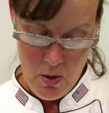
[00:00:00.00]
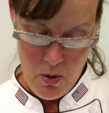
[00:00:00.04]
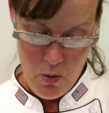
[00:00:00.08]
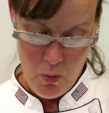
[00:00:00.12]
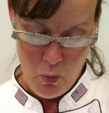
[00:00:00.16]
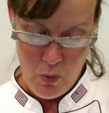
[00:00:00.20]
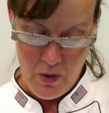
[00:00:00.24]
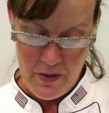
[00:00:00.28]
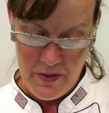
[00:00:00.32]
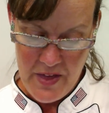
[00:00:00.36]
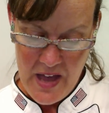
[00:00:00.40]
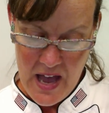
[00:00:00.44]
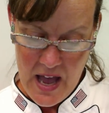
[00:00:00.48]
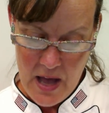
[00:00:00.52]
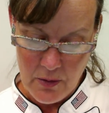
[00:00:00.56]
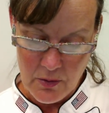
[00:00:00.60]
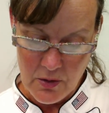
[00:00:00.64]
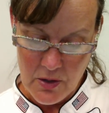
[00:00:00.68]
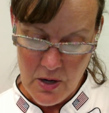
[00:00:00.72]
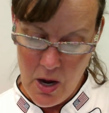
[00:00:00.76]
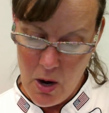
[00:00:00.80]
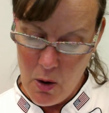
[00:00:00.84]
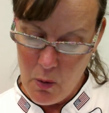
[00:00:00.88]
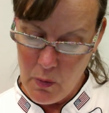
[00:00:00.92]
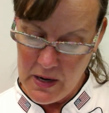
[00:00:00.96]
Without
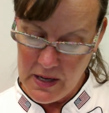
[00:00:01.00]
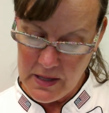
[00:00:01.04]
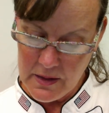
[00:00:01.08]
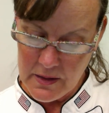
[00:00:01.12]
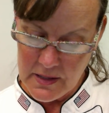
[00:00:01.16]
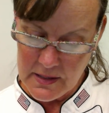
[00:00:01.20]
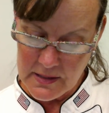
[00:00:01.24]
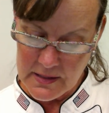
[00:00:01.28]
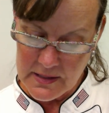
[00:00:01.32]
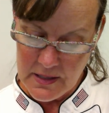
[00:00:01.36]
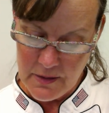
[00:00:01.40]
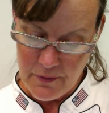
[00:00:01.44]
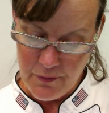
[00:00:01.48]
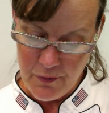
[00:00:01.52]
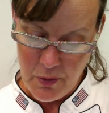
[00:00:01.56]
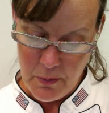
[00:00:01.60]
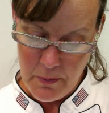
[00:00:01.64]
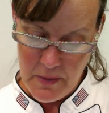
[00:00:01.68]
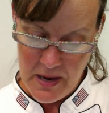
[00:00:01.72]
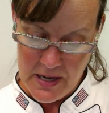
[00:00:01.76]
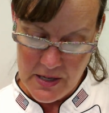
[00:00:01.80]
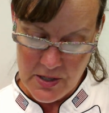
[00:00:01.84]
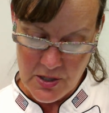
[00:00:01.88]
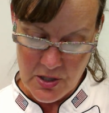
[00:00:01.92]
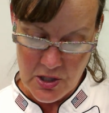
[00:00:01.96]
knowing this
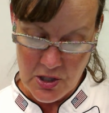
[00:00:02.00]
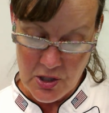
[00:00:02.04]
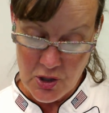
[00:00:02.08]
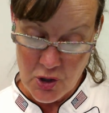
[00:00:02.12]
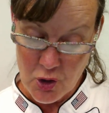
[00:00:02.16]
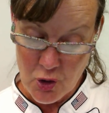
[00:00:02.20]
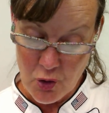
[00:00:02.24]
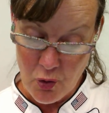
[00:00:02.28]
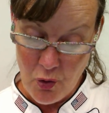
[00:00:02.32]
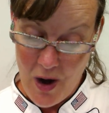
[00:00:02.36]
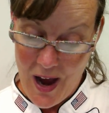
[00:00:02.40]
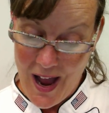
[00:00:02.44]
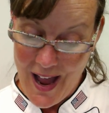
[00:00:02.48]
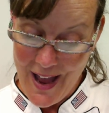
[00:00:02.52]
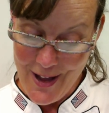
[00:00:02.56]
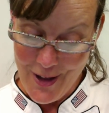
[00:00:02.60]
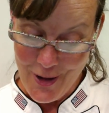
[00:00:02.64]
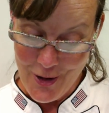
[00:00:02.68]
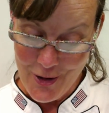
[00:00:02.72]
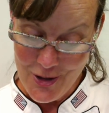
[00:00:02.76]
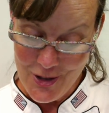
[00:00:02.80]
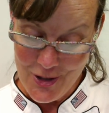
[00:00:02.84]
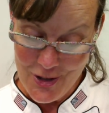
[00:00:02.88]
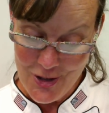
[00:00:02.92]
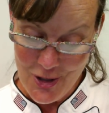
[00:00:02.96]
information,
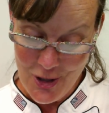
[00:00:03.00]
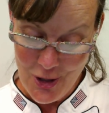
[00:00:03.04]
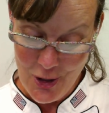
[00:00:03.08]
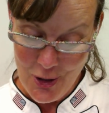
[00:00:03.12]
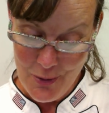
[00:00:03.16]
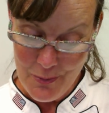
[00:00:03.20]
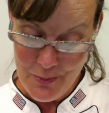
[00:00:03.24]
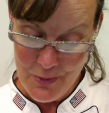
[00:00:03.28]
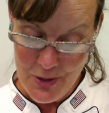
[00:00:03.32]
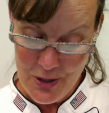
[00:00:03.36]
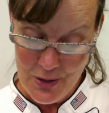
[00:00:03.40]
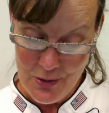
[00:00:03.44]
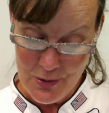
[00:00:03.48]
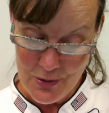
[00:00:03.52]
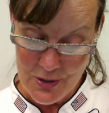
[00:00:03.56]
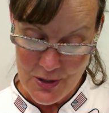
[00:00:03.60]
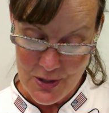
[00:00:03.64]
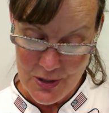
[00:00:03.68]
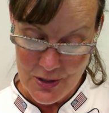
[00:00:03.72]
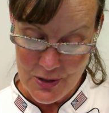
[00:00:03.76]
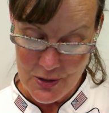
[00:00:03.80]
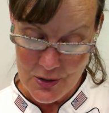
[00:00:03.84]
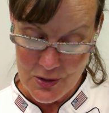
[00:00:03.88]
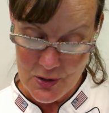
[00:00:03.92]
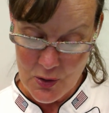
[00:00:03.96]
trial, the term used to
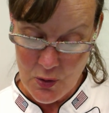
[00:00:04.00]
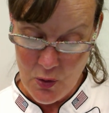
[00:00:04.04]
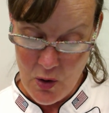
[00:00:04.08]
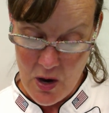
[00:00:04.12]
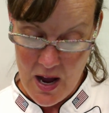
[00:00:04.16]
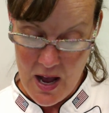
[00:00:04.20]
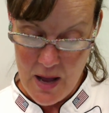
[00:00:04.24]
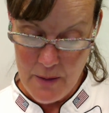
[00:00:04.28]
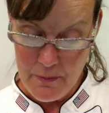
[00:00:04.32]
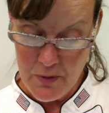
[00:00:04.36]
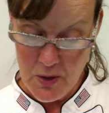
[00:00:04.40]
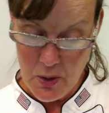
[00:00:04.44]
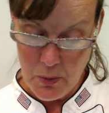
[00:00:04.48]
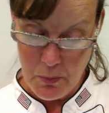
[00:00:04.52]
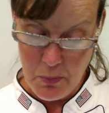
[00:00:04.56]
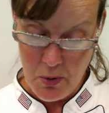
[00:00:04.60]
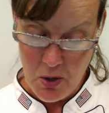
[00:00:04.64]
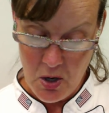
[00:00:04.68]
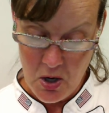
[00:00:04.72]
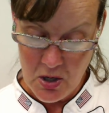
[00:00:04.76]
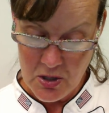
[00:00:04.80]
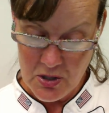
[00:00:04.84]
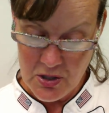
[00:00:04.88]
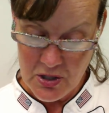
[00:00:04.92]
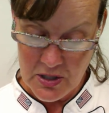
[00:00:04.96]
describe the
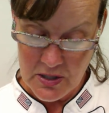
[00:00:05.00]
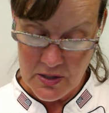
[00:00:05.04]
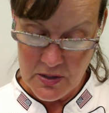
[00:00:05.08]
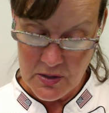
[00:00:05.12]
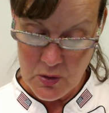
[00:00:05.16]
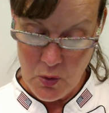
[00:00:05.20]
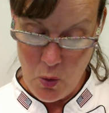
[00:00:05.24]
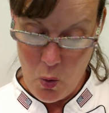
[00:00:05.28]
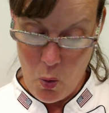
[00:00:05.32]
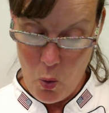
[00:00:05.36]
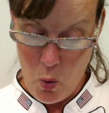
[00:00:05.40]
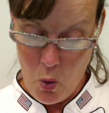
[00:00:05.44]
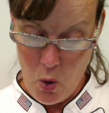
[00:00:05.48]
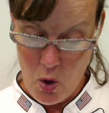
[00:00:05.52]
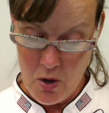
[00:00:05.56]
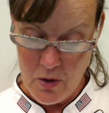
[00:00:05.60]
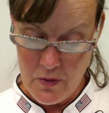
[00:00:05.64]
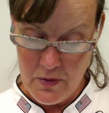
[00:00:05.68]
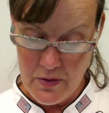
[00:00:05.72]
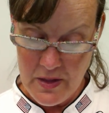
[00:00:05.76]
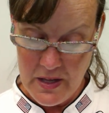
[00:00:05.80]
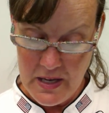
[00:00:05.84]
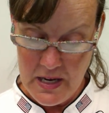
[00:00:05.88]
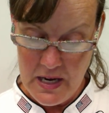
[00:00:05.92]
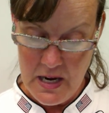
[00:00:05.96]
purchase or
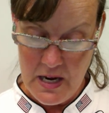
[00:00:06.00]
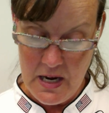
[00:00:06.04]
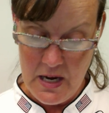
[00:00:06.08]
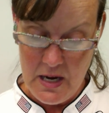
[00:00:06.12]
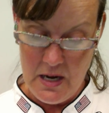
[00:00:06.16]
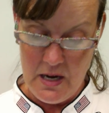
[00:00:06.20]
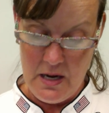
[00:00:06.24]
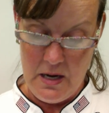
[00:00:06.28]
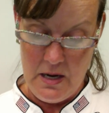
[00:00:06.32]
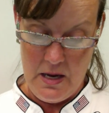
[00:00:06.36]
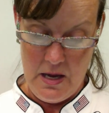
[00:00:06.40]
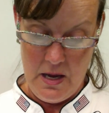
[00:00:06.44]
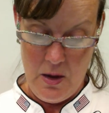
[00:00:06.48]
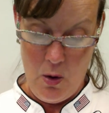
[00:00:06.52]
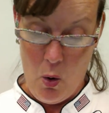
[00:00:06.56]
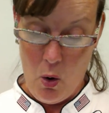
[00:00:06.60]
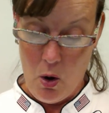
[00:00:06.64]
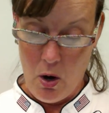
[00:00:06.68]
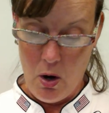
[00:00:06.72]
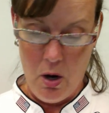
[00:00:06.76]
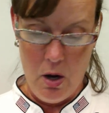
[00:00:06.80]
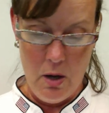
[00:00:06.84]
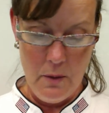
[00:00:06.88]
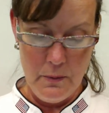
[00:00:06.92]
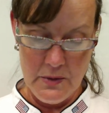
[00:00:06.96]
the,
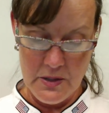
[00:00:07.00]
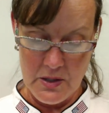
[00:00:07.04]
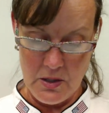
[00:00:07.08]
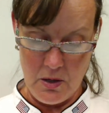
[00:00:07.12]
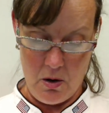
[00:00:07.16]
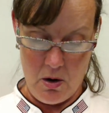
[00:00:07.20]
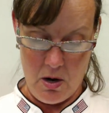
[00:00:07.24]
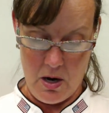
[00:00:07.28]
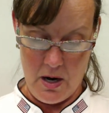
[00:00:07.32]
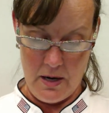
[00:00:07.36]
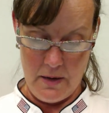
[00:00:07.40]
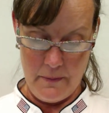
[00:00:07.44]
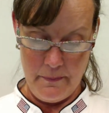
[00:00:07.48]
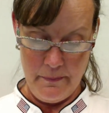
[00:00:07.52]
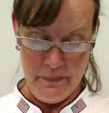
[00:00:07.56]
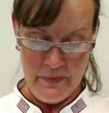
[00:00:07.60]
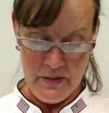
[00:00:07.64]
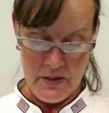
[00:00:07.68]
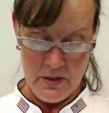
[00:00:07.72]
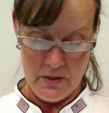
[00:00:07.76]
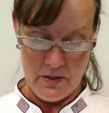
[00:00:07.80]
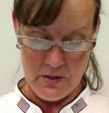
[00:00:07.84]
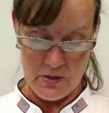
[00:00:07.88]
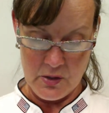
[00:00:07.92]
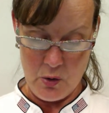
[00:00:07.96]

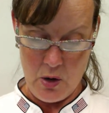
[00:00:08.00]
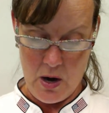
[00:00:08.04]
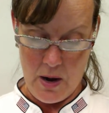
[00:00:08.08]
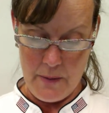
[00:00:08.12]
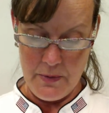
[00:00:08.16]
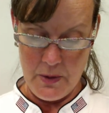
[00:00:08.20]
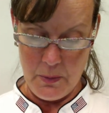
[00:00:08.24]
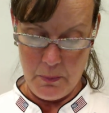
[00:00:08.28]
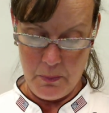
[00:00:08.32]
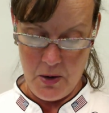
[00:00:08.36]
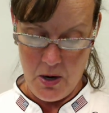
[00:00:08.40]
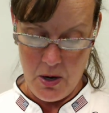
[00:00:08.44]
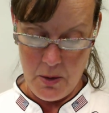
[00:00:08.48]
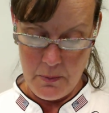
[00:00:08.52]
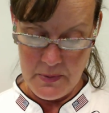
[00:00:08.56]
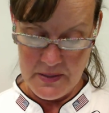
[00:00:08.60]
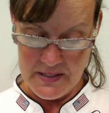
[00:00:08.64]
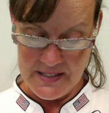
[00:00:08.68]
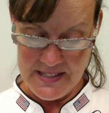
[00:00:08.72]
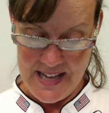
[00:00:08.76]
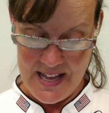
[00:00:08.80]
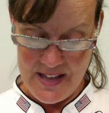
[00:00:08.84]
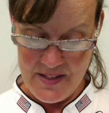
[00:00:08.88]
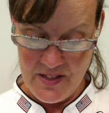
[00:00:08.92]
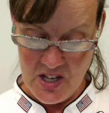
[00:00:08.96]
describe the
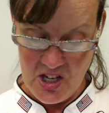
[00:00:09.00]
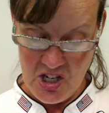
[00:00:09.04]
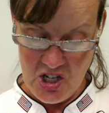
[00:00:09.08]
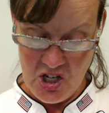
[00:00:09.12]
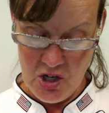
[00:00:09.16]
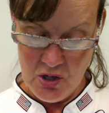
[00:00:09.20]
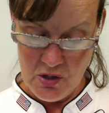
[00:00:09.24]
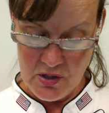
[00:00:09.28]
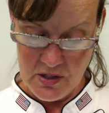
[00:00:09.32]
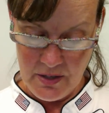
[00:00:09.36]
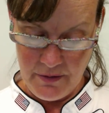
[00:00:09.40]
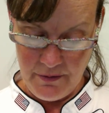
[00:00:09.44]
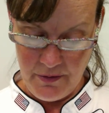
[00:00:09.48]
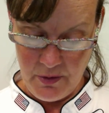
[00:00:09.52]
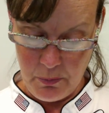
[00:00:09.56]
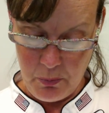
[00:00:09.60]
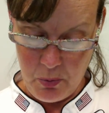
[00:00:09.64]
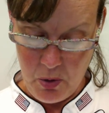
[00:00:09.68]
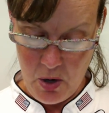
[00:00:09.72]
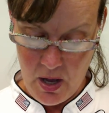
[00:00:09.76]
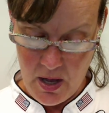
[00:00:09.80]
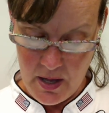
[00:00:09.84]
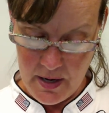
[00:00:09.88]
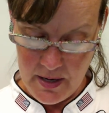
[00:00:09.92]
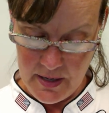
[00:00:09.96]
purpose and the use of a
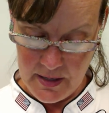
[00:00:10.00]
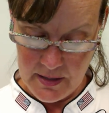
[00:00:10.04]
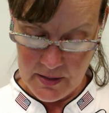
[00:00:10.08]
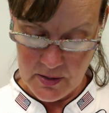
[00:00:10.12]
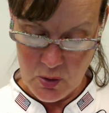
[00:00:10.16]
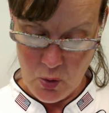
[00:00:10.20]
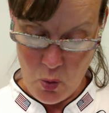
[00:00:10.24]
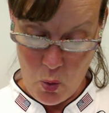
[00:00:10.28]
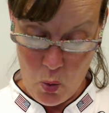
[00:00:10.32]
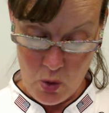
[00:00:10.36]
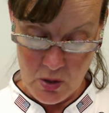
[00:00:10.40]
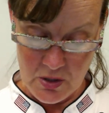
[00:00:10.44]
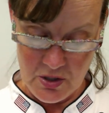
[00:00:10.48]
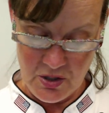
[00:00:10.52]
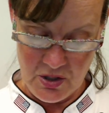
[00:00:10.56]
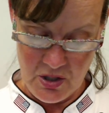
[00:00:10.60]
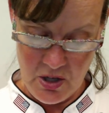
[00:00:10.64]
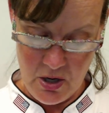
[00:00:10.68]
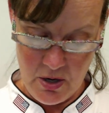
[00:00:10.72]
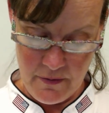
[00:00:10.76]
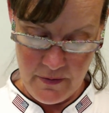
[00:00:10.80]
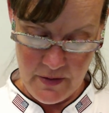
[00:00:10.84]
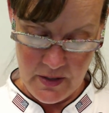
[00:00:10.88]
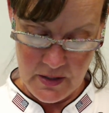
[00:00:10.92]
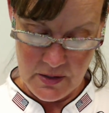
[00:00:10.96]
product or
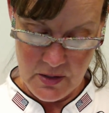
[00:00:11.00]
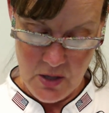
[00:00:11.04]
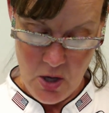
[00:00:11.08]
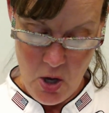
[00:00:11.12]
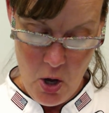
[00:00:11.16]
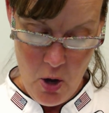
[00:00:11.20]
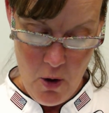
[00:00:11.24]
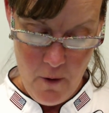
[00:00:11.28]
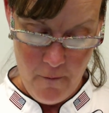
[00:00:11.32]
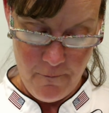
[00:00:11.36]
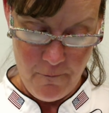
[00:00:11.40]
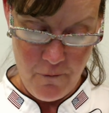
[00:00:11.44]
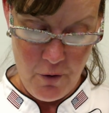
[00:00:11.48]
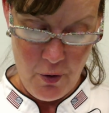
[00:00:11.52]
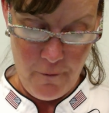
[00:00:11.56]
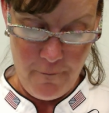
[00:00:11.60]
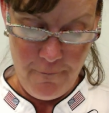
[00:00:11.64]
service for